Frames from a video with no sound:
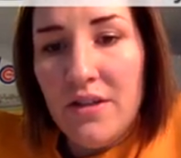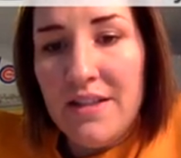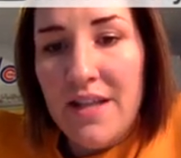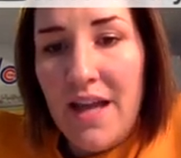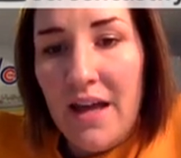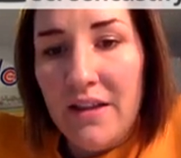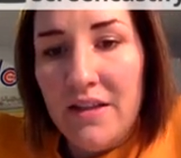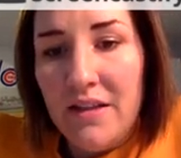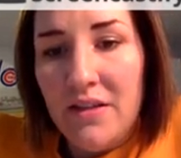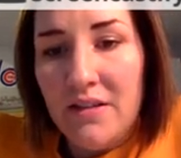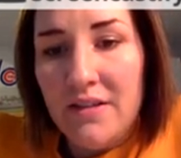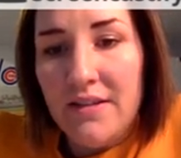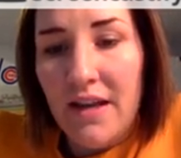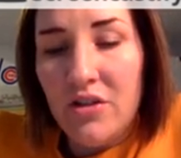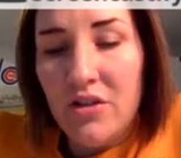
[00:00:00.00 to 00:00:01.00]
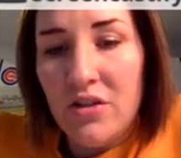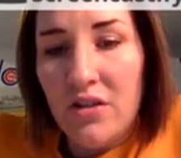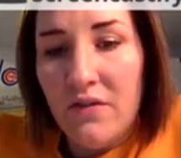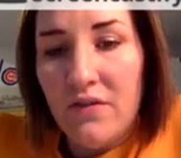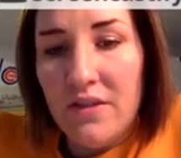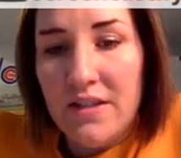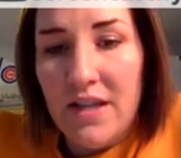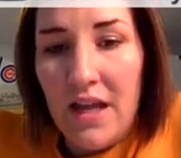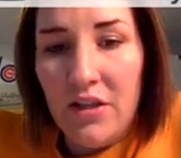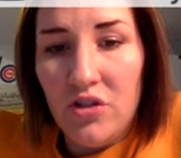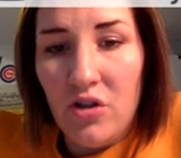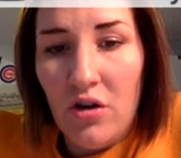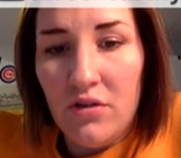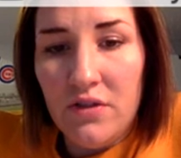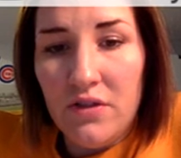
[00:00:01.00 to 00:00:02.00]
tally section of the tally
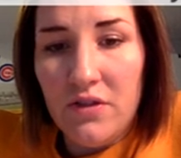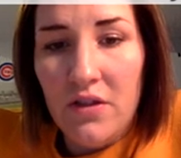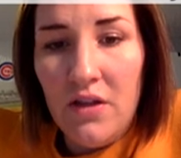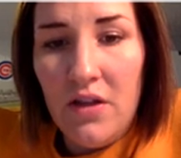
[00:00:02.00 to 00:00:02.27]
chart.